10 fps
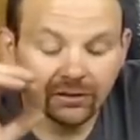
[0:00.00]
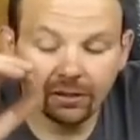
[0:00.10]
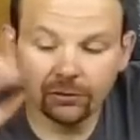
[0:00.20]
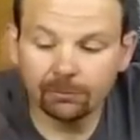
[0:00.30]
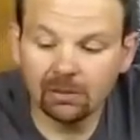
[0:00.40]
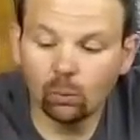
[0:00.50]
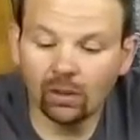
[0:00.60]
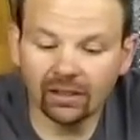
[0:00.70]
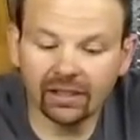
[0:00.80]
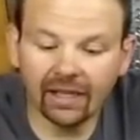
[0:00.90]
tells me
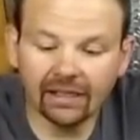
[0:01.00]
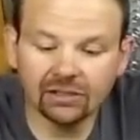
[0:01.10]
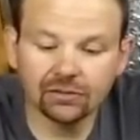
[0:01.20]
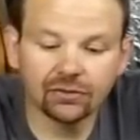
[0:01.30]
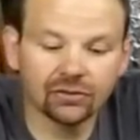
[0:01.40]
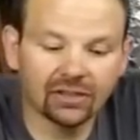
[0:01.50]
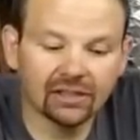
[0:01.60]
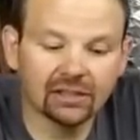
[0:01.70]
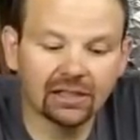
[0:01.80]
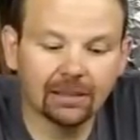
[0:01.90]
what gauge of
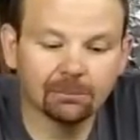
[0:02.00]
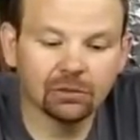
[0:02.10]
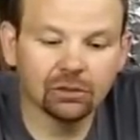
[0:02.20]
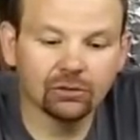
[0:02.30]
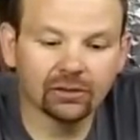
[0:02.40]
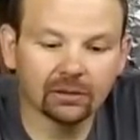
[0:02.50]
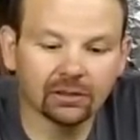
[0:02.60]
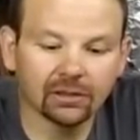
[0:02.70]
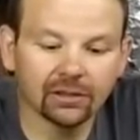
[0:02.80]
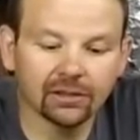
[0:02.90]
steel I'm using,
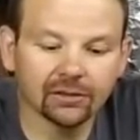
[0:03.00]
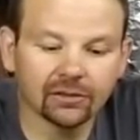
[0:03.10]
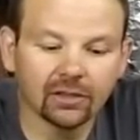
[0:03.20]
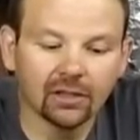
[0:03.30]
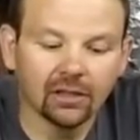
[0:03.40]
because